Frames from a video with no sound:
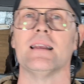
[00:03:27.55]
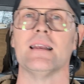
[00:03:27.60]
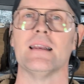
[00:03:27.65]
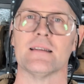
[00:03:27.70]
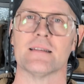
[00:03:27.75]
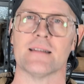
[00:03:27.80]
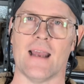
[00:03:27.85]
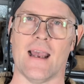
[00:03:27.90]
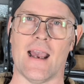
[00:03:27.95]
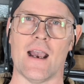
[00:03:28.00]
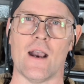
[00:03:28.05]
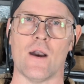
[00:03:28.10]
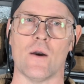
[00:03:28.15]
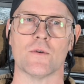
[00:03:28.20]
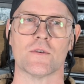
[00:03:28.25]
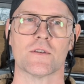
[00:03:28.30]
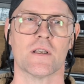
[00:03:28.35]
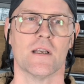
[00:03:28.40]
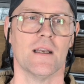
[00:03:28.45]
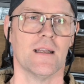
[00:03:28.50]
ease
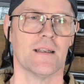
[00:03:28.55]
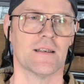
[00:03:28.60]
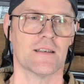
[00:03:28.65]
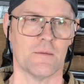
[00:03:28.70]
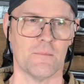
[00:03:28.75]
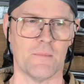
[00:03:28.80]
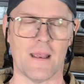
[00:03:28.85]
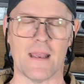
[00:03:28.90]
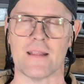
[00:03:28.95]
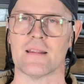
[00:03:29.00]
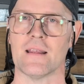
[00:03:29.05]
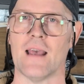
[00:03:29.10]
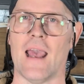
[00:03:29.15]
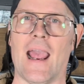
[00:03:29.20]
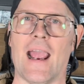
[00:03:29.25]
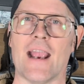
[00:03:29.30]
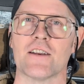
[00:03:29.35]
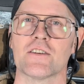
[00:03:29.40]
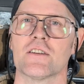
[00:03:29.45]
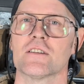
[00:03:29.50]
out to make the
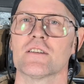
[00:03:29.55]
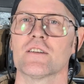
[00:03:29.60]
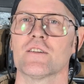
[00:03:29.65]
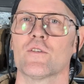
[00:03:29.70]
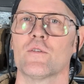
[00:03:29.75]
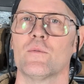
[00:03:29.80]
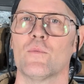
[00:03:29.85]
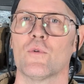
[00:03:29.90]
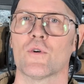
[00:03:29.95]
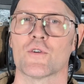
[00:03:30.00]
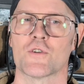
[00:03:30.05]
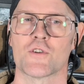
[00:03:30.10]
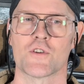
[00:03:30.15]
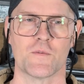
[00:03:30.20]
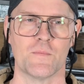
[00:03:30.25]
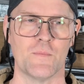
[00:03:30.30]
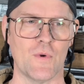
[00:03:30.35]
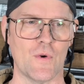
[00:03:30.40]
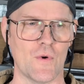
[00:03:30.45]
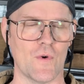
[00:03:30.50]
actions a little more
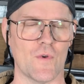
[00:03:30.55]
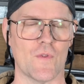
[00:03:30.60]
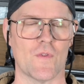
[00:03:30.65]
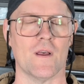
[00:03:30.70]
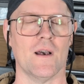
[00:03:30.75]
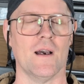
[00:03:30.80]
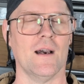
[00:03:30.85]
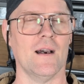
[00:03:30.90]
smooth.